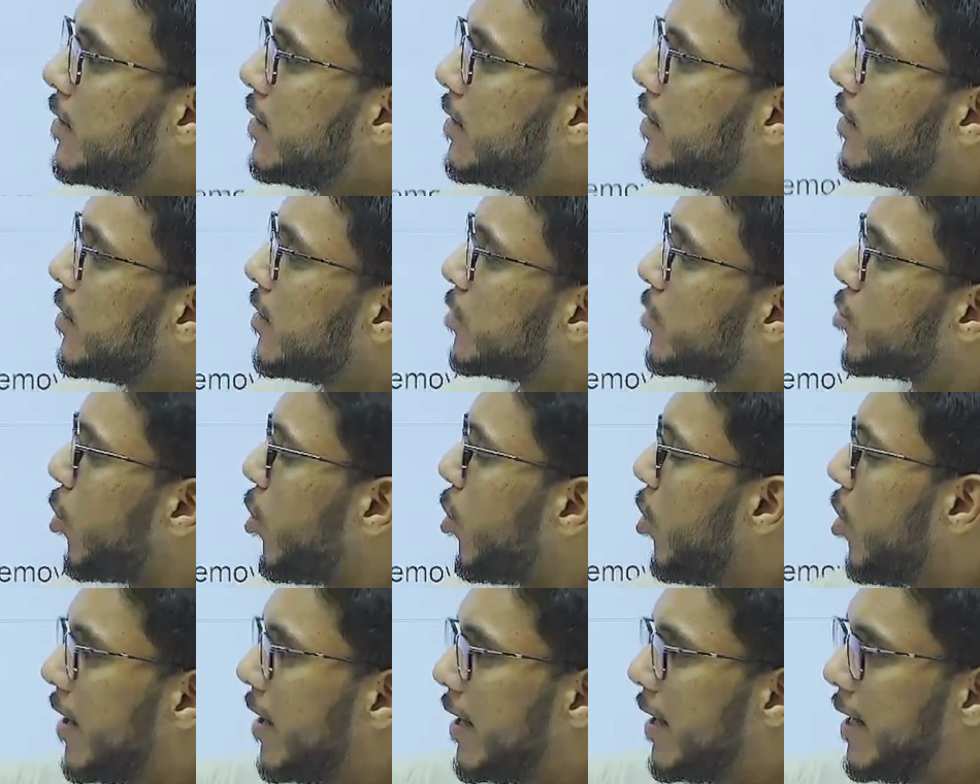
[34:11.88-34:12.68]
so
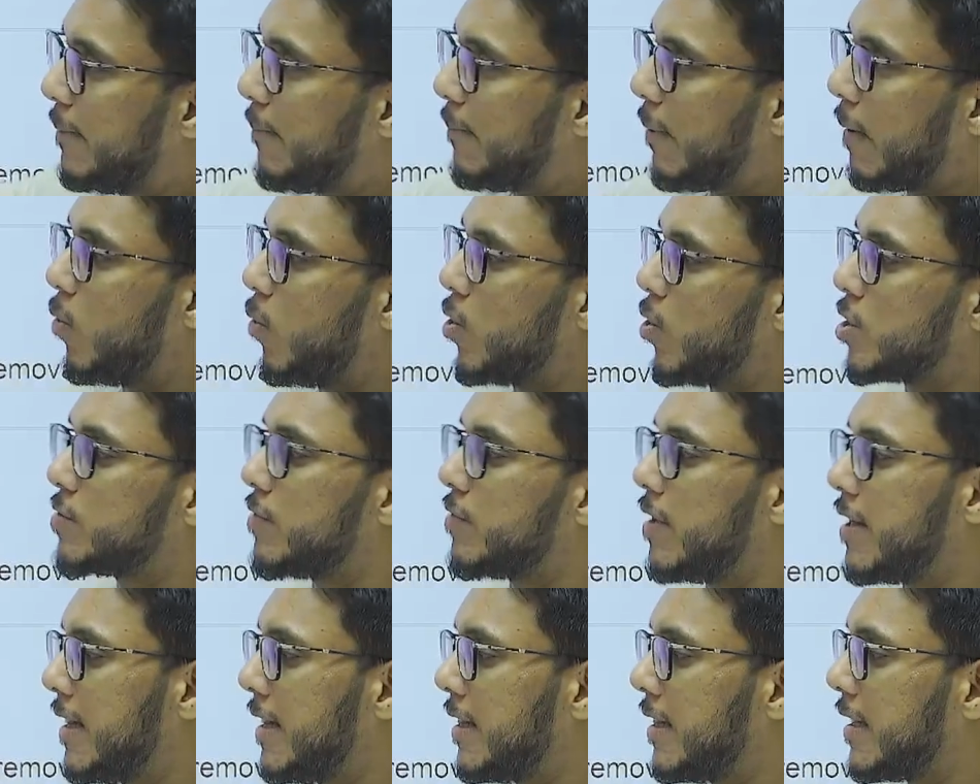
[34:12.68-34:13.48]
it promotes One
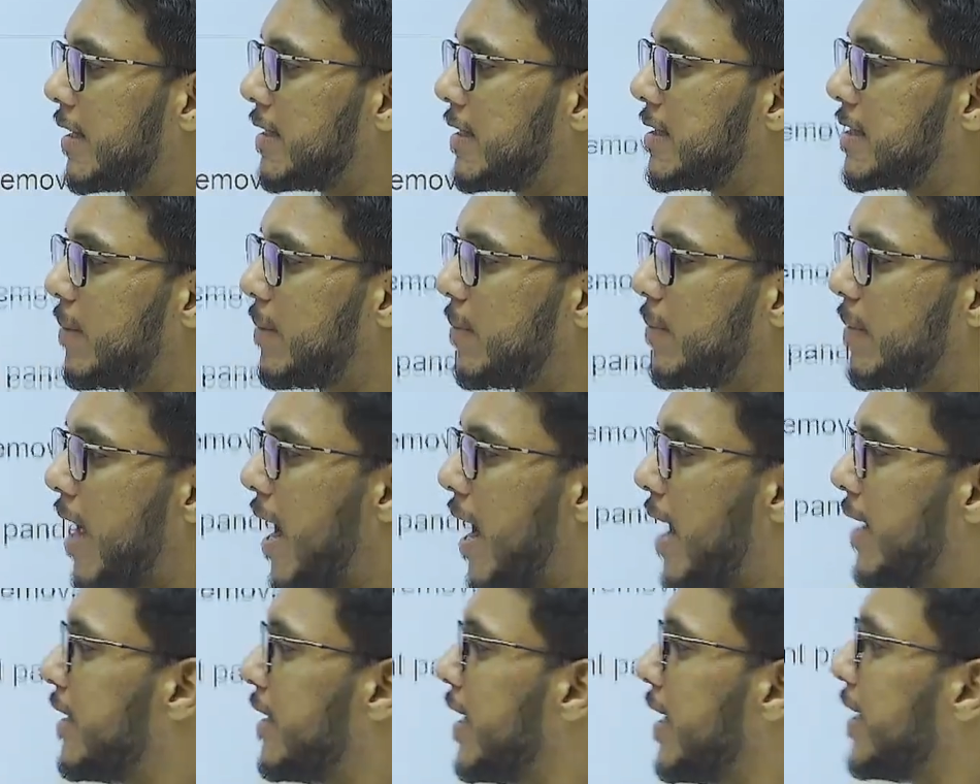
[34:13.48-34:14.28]
Health concept, and
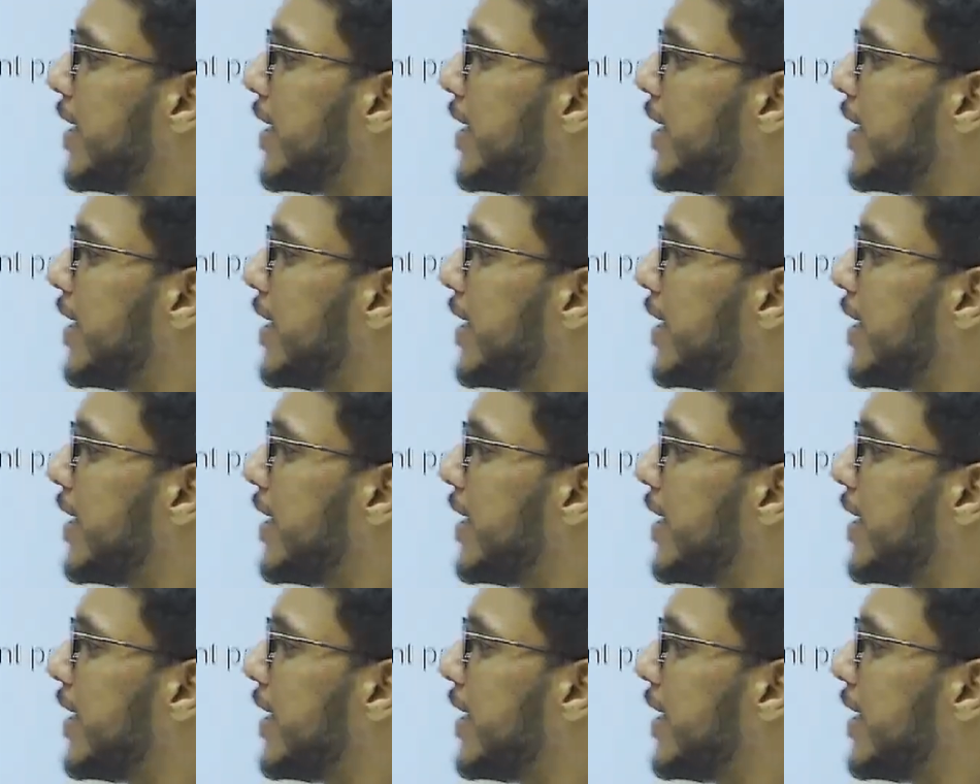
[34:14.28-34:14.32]
then